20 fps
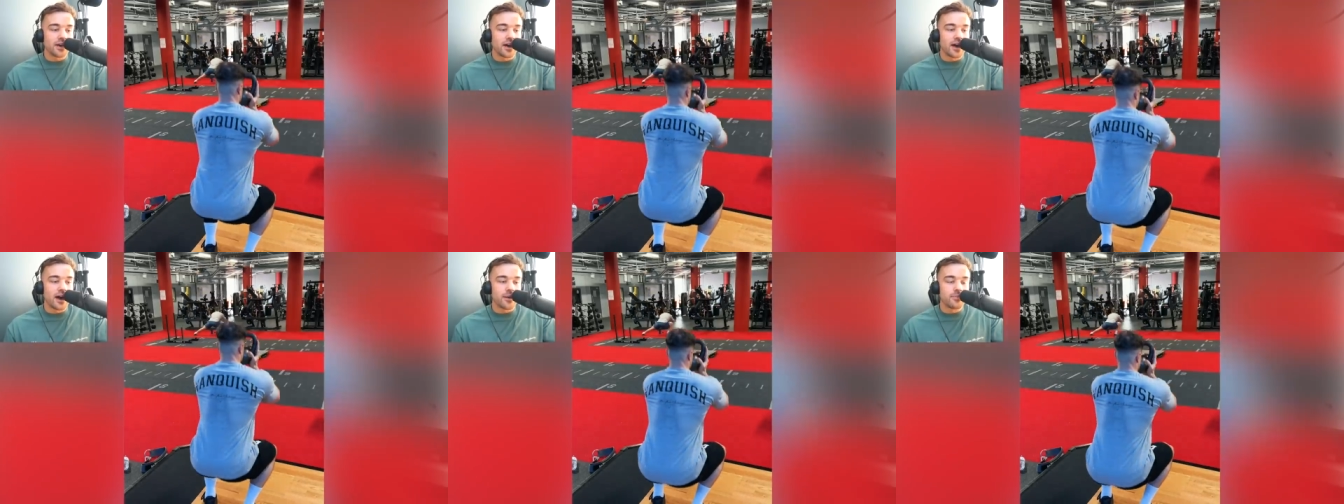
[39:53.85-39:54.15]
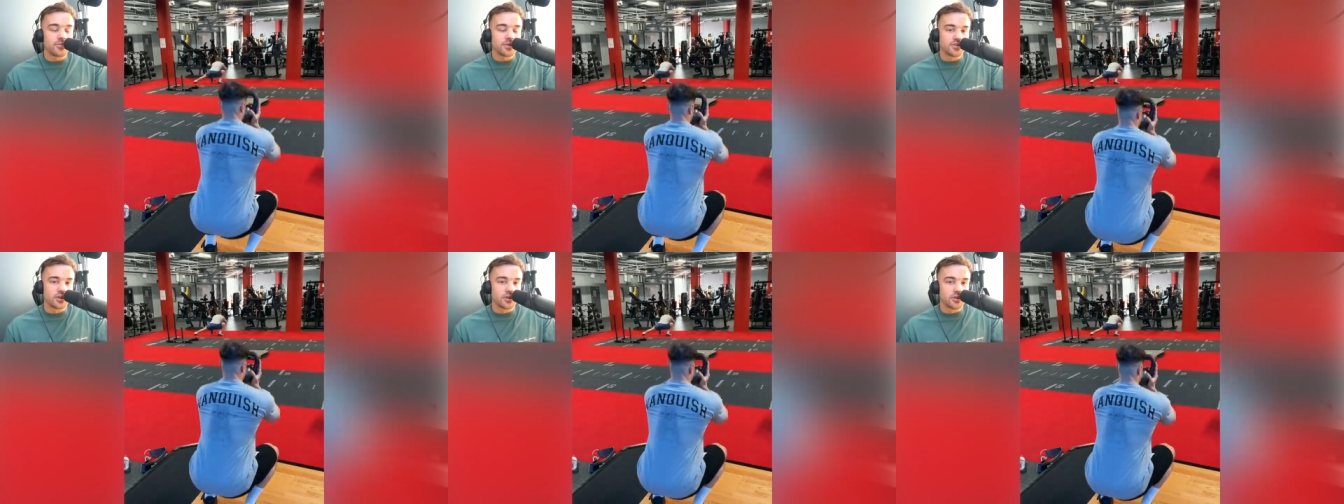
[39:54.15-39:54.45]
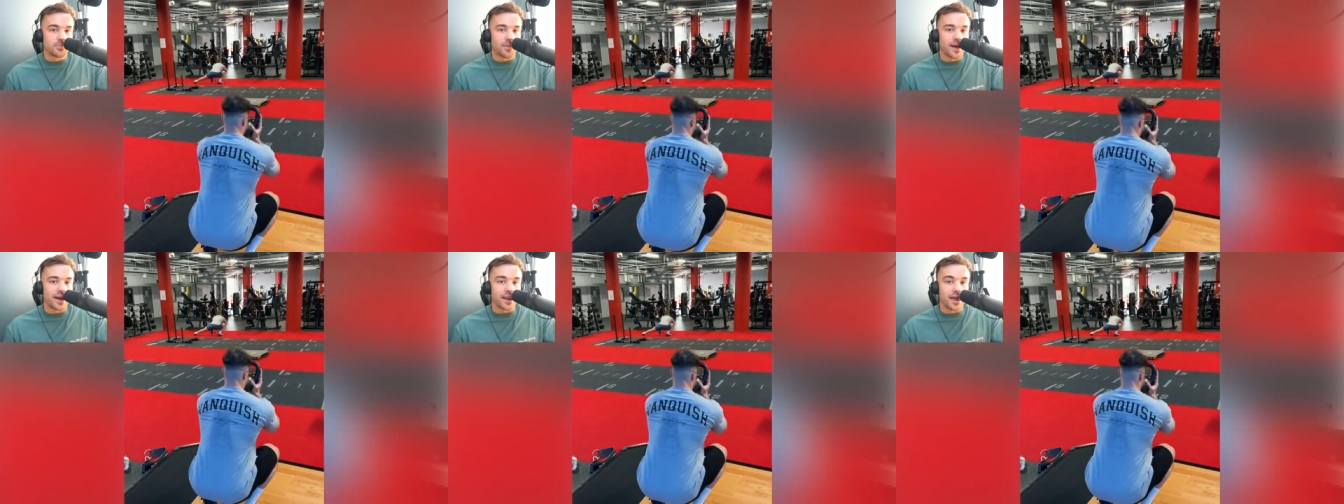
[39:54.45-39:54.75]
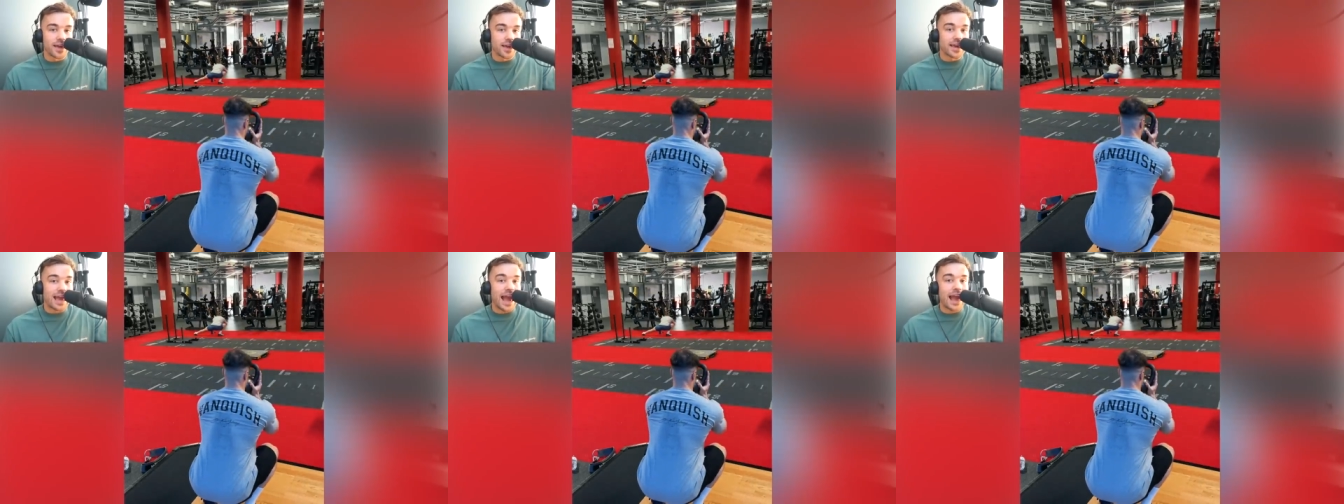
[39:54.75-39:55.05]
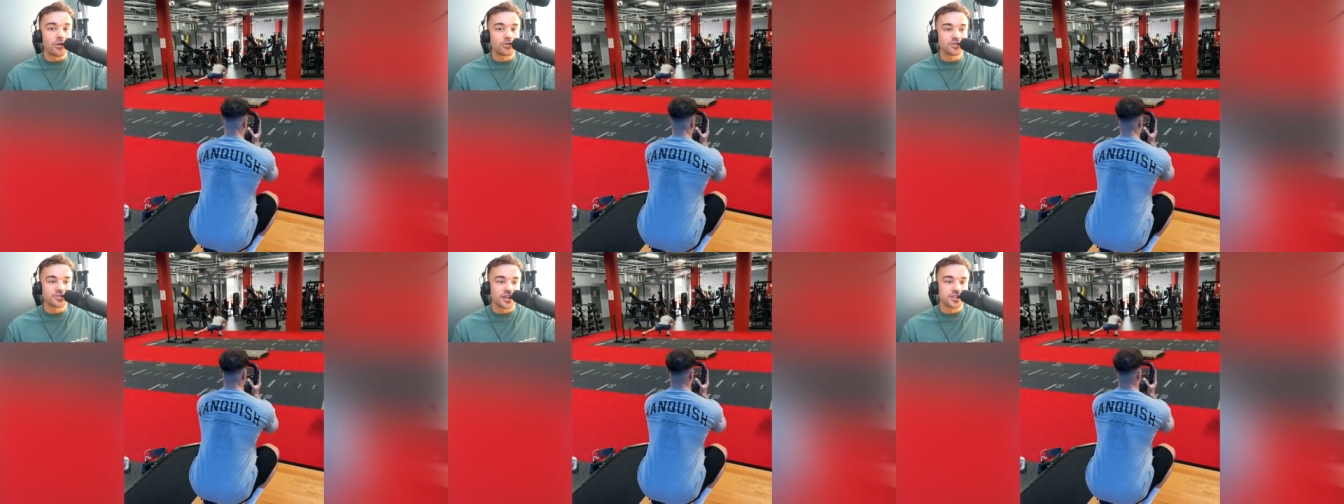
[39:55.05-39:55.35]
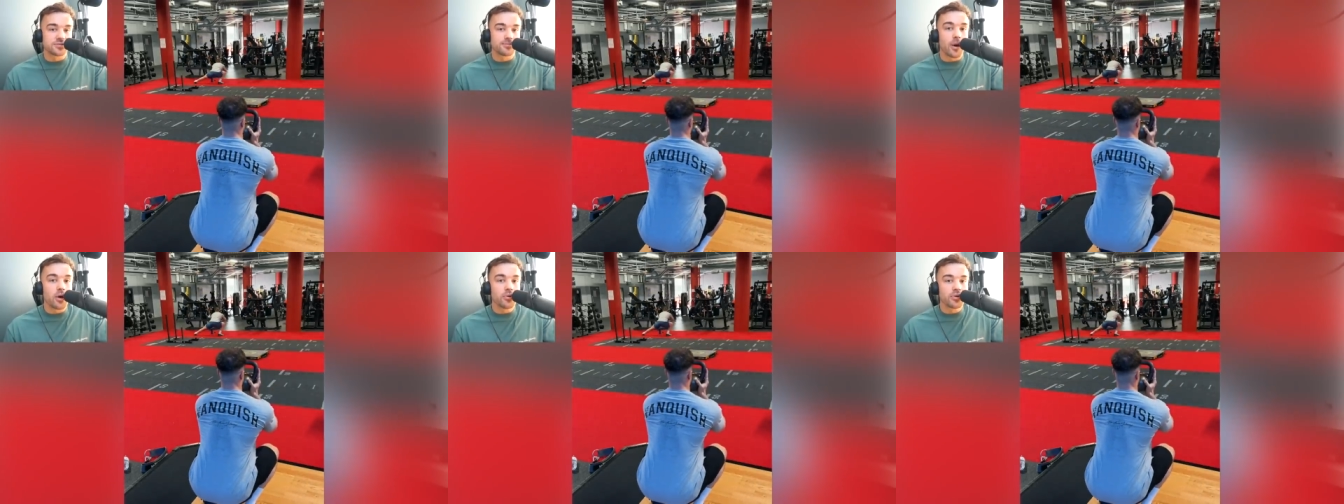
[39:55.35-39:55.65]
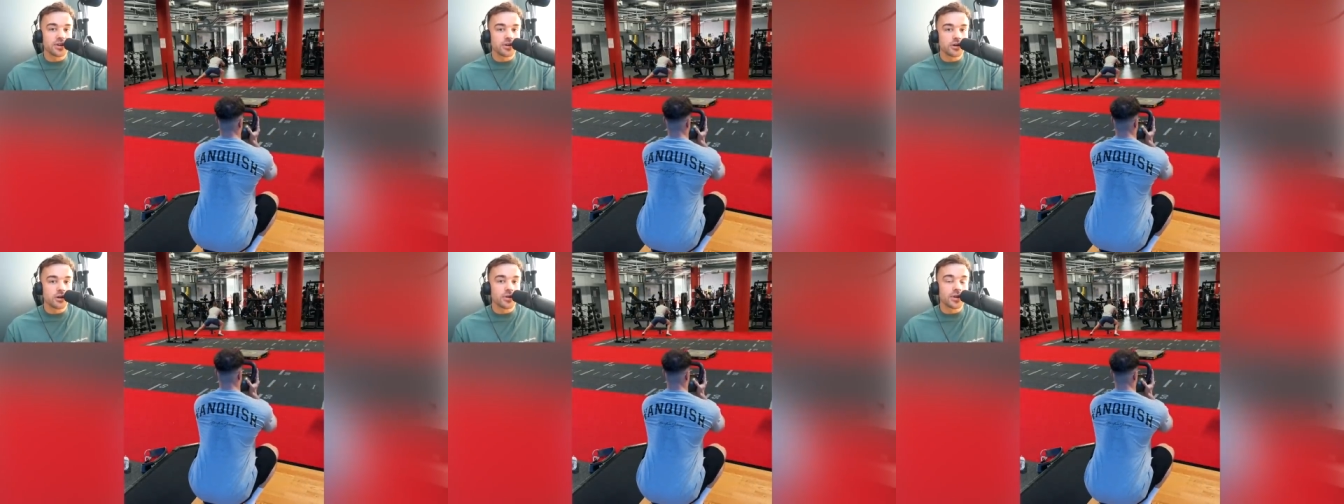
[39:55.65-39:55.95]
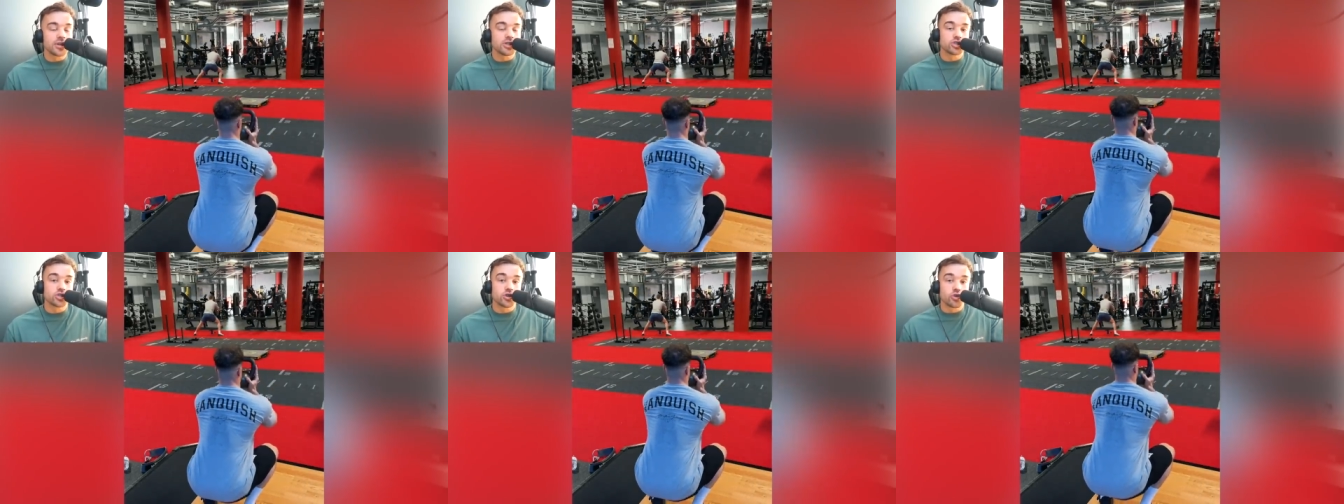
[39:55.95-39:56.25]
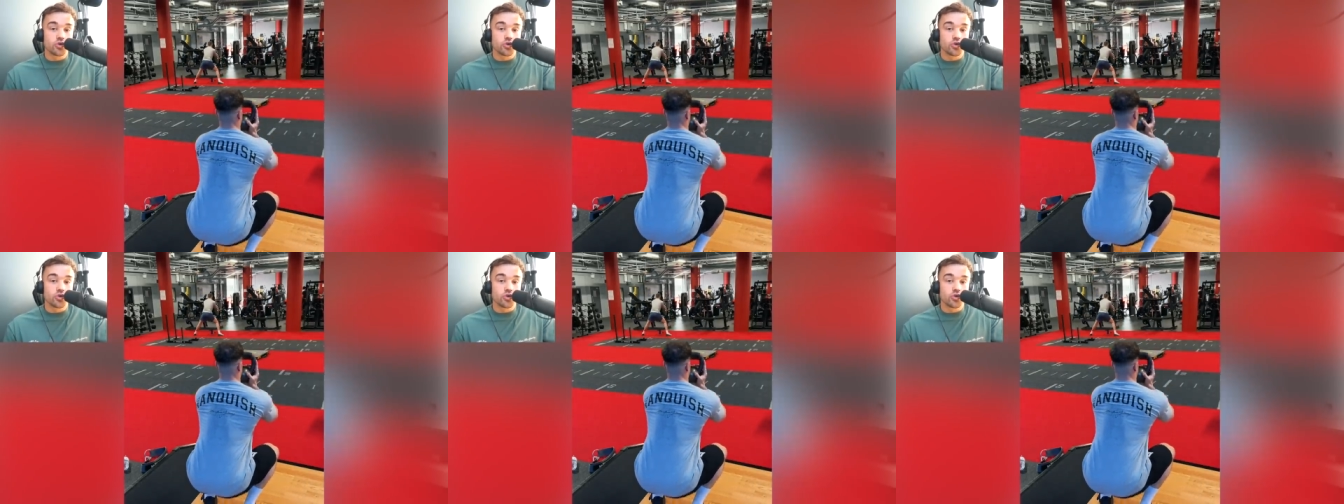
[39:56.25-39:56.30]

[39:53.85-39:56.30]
Um, we took my like calories that I was bulking on and just